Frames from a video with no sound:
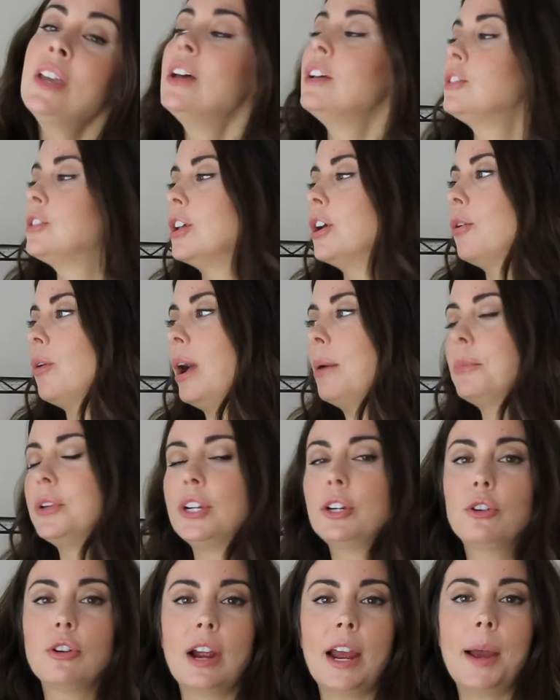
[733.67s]
So I'm going
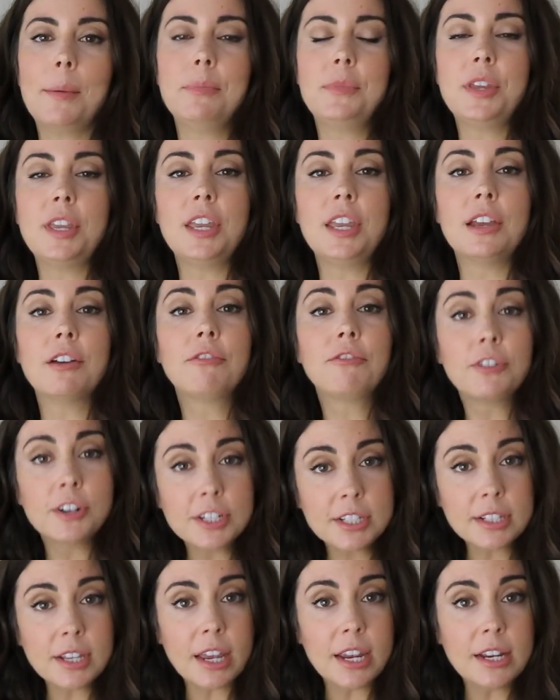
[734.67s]
to grab the
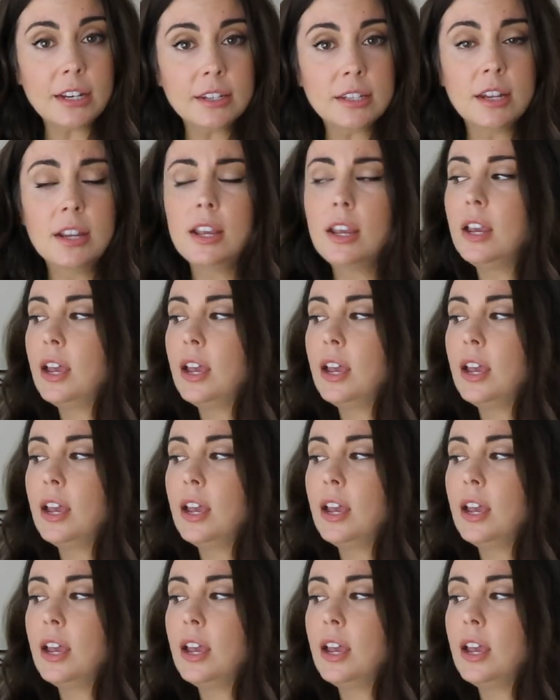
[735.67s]
first light.